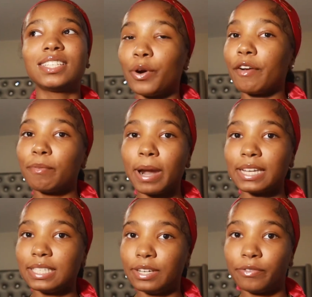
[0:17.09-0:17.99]
You know,
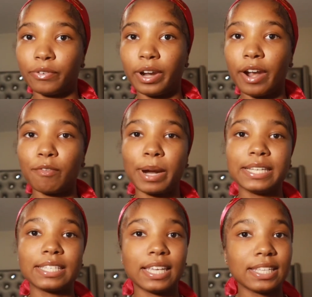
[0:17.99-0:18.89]
everybody's different,
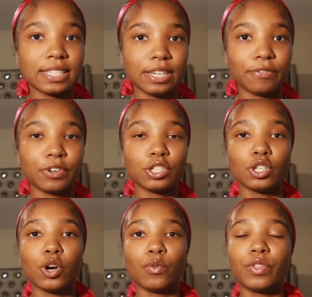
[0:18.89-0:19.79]
everybody's skin's different,
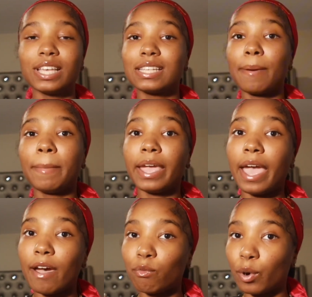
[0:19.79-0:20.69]
so things that may
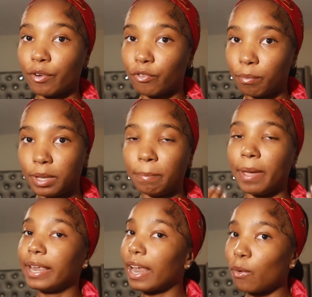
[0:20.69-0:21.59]
have worked for me
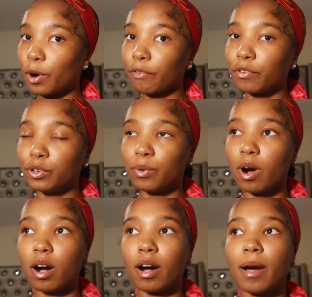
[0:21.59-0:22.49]
may not work for you
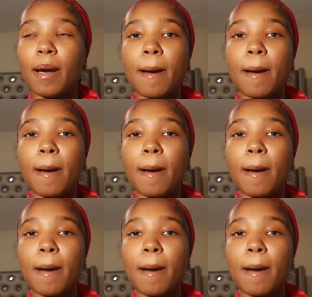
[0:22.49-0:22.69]
all,